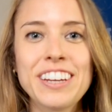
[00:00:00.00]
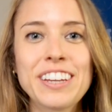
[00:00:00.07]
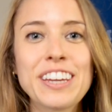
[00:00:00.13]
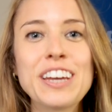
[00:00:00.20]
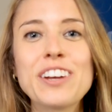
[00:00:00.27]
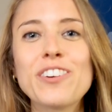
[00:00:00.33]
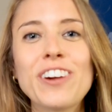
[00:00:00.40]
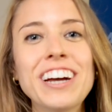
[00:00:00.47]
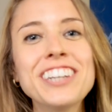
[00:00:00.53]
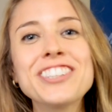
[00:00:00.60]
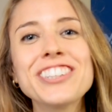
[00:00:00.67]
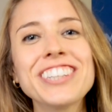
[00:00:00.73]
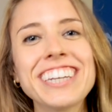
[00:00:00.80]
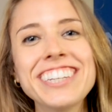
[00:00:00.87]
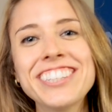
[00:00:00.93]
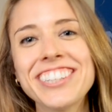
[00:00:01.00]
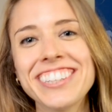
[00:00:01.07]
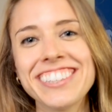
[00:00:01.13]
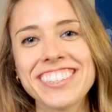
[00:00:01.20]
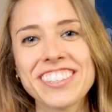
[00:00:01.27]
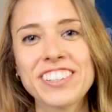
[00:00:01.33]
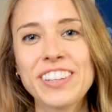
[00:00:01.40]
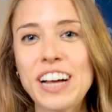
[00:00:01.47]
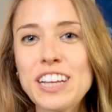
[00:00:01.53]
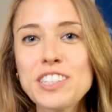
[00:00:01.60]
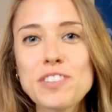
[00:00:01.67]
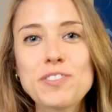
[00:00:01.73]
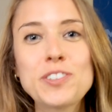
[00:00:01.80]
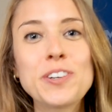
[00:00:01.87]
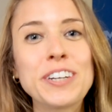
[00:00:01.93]
Congratulations, class
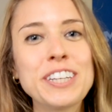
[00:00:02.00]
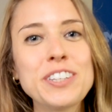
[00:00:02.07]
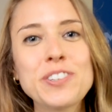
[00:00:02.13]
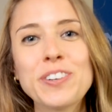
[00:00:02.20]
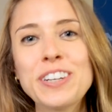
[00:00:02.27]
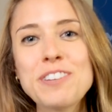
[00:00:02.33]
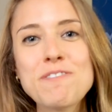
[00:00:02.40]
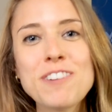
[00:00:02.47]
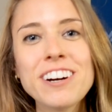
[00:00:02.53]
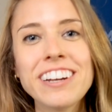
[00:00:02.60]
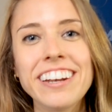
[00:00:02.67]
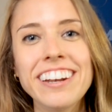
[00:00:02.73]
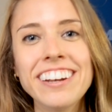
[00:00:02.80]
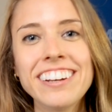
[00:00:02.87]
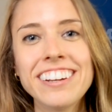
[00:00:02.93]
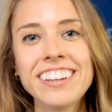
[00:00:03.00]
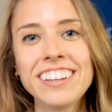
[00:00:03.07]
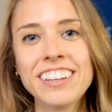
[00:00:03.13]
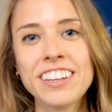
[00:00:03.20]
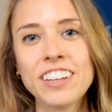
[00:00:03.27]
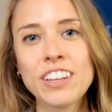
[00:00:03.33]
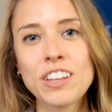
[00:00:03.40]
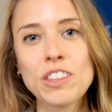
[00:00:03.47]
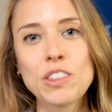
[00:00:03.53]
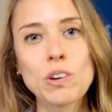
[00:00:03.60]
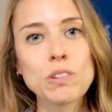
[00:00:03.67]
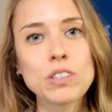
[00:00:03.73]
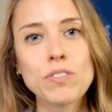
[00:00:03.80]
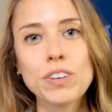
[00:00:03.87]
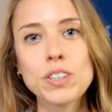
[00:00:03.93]
of 2021. Those
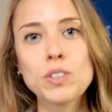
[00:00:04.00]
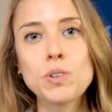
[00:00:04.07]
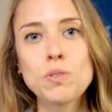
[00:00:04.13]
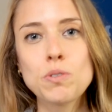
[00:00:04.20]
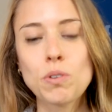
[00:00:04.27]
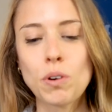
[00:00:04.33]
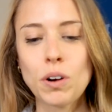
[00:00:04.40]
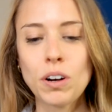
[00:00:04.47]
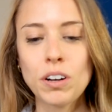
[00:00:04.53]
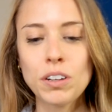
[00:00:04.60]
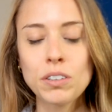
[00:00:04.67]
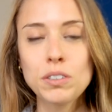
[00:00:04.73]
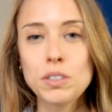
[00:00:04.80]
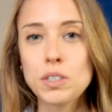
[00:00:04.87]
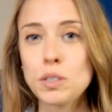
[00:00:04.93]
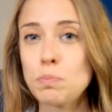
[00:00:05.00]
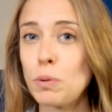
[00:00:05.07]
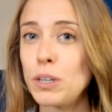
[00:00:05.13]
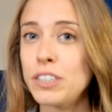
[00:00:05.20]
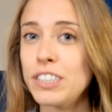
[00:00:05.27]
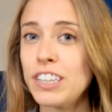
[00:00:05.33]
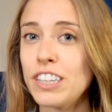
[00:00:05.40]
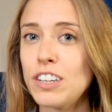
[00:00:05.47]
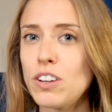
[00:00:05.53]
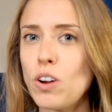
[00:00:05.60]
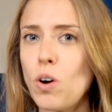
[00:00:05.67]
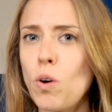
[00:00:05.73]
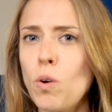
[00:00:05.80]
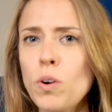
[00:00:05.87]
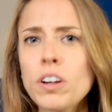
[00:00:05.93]
of us who crawled, sprinted,
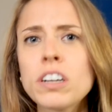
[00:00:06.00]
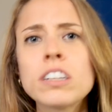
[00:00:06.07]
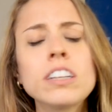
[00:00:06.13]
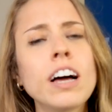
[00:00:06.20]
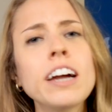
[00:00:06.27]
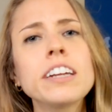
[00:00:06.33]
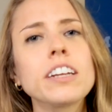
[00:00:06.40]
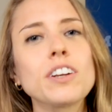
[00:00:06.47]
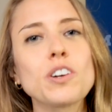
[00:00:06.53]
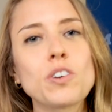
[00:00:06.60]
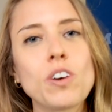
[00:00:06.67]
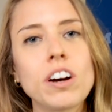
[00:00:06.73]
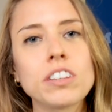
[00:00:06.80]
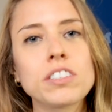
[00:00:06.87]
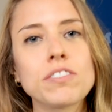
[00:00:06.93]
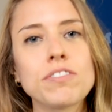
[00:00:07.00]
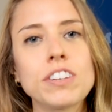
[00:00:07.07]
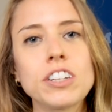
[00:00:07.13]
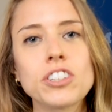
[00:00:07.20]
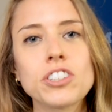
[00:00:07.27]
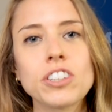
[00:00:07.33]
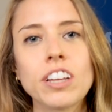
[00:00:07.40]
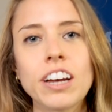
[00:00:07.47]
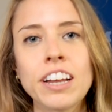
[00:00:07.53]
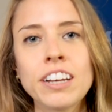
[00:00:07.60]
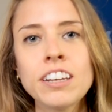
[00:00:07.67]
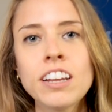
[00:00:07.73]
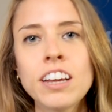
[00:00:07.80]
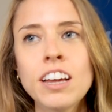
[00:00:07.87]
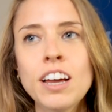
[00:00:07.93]
or glided across the finish line.
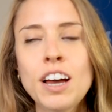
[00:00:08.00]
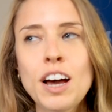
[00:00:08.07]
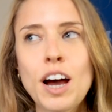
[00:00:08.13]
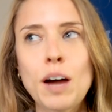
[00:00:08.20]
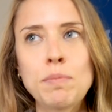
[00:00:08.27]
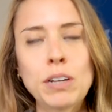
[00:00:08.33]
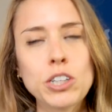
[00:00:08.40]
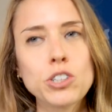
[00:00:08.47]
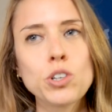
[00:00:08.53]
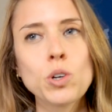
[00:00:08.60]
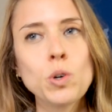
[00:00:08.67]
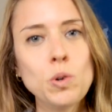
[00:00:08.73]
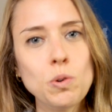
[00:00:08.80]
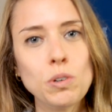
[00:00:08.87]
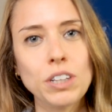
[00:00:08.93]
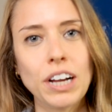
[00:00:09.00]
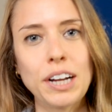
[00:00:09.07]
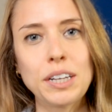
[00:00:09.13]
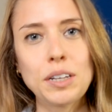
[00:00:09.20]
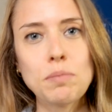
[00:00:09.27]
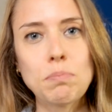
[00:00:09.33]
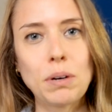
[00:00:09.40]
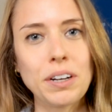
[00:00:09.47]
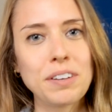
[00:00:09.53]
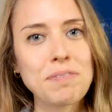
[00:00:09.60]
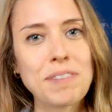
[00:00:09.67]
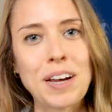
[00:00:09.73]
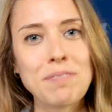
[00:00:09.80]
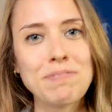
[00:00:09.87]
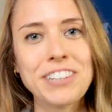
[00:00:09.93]
I'm not sure who glided, but
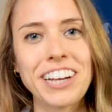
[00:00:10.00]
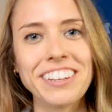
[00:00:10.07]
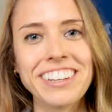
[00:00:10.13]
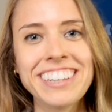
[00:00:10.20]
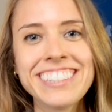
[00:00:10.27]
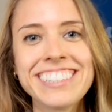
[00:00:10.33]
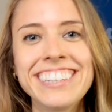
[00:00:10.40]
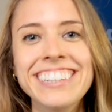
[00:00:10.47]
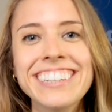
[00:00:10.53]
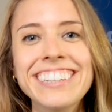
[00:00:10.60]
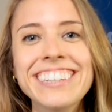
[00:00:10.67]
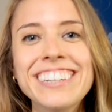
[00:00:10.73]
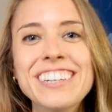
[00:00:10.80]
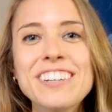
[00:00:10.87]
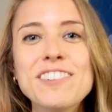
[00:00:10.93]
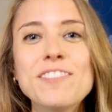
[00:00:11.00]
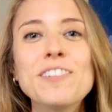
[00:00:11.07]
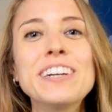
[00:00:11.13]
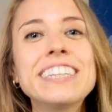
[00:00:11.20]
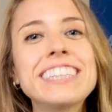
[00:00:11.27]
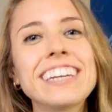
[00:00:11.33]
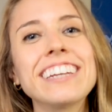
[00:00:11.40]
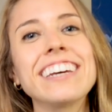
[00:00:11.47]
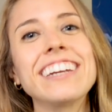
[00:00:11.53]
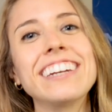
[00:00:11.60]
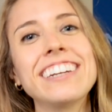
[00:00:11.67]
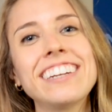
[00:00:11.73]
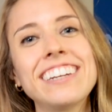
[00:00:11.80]
I'm jealous. We did it.